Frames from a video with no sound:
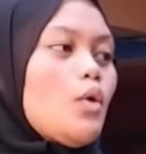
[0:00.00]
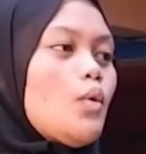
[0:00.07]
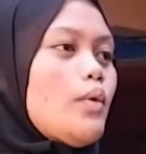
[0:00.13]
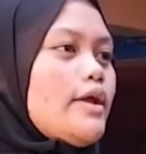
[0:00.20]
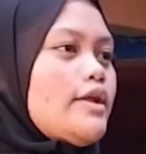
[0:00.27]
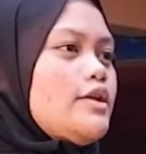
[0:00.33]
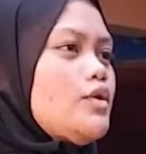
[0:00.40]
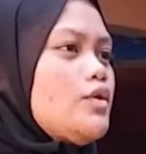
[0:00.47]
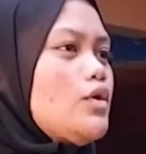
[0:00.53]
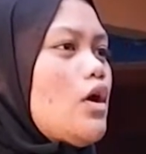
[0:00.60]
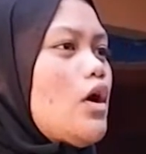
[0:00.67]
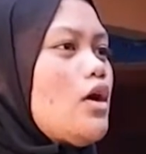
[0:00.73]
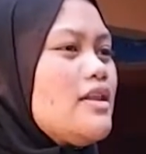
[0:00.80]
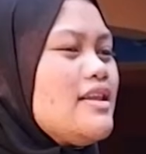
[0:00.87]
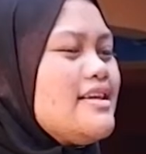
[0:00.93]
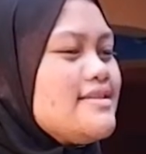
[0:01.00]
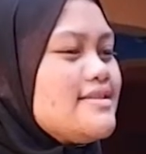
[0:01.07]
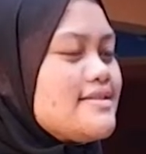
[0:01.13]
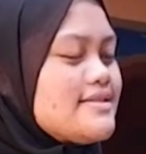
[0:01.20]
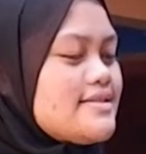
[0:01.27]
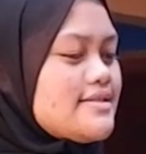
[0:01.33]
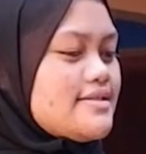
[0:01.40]
When you only
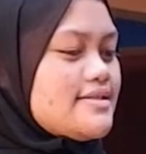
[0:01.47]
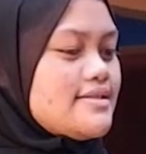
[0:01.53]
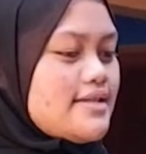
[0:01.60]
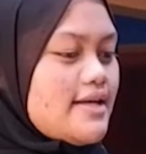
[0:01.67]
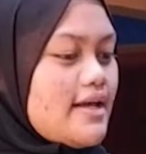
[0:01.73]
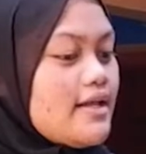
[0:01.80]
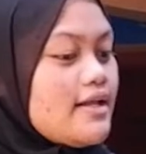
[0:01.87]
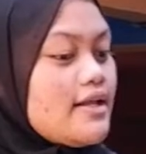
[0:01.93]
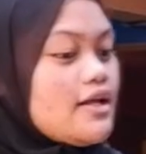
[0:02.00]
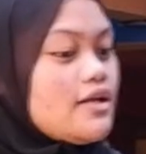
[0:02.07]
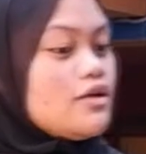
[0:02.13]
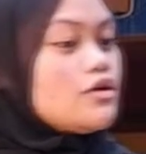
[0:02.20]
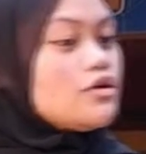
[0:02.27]
sit in